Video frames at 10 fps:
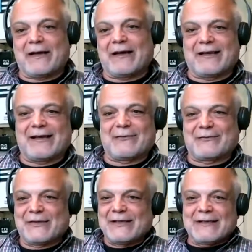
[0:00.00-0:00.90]
I
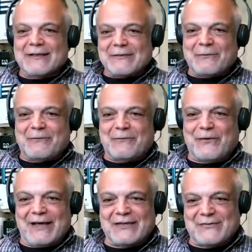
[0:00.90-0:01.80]
have
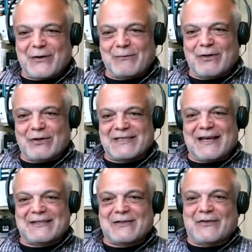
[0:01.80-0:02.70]
friends from all
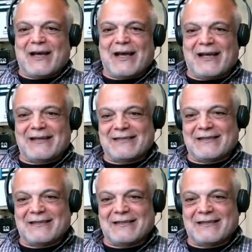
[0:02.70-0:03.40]
sides of the aisles,